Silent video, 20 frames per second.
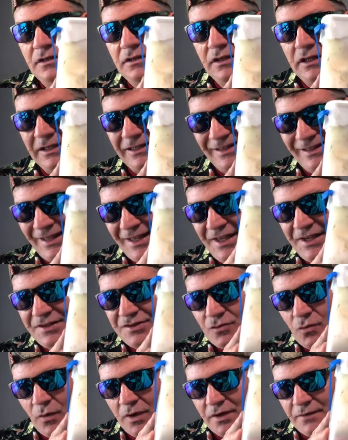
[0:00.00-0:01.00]
at
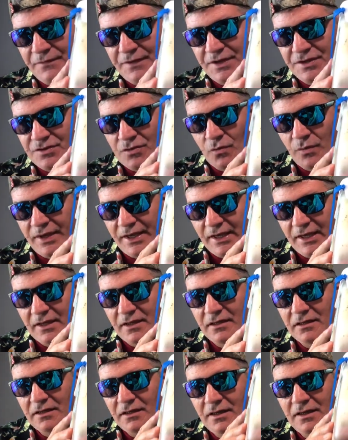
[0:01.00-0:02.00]
least one of these a week,
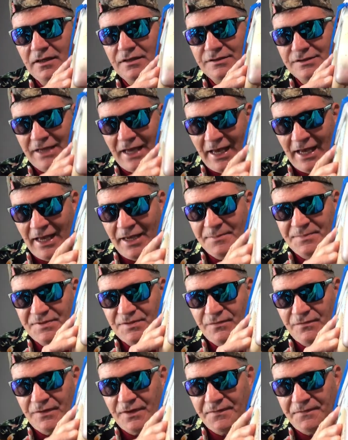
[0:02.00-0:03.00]
times
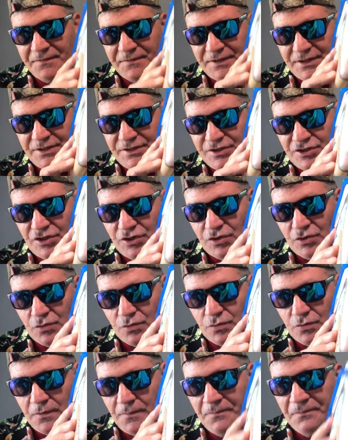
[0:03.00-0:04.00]
52.
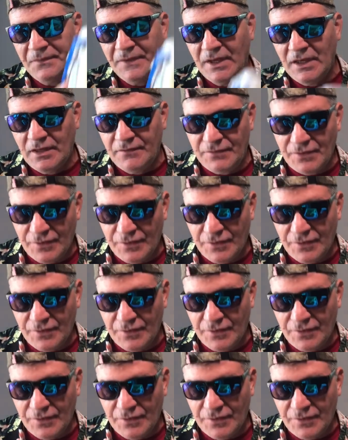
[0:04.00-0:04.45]
If